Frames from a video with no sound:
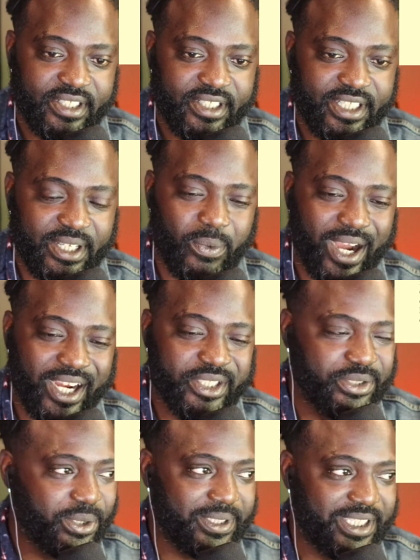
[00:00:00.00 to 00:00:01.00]
And why are
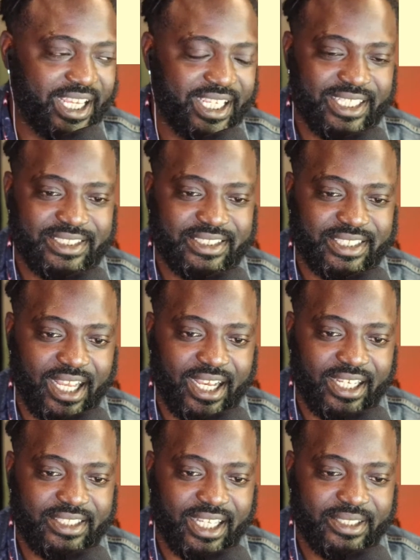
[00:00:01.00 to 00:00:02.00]
you doing that
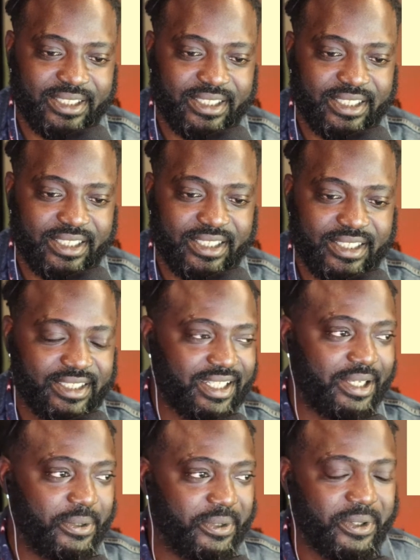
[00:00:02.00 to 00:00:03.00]
inside? Like
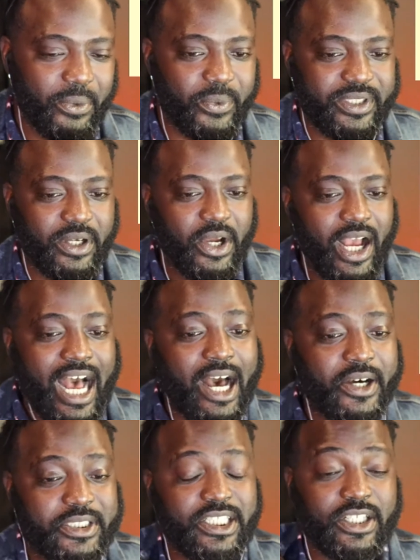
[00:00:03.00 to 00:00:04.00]
what?
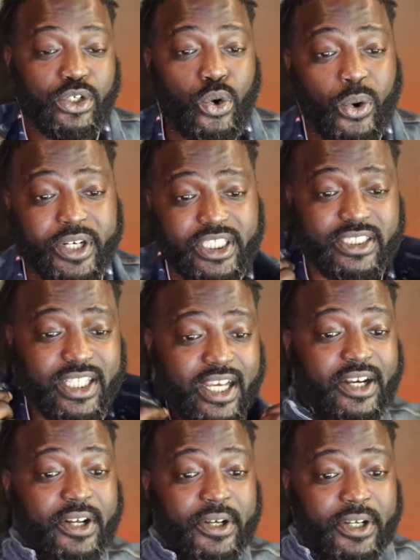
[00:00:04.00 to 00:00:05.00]
I would look corny as
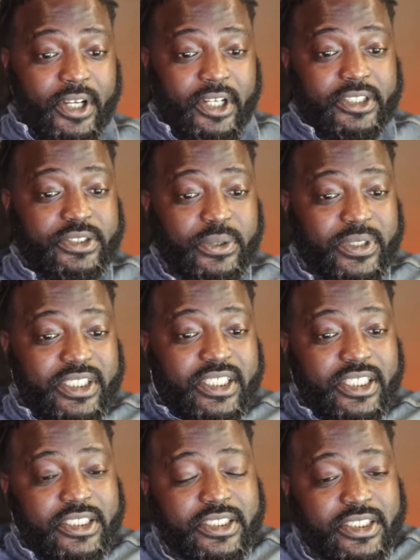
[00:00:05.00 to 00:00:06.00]
hell doing
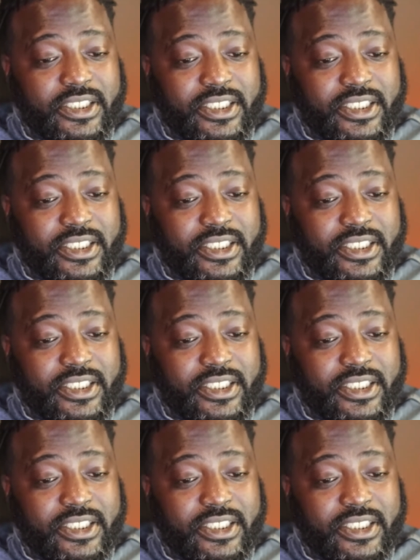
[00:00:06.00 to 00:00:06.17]
this